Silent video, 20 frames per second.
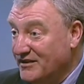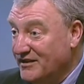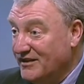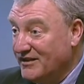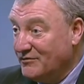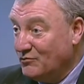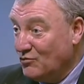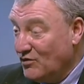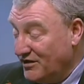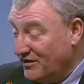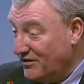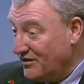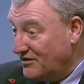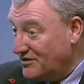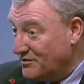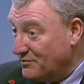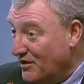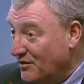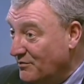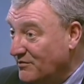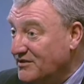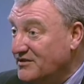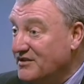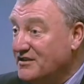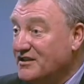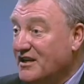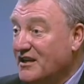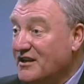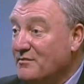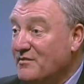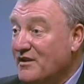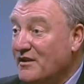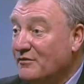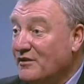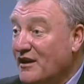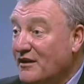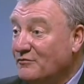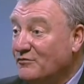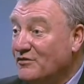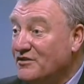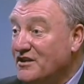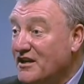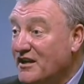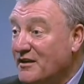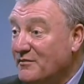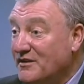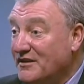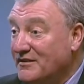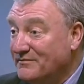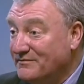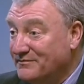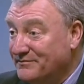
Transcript: and one of those moments is going to be around retirement.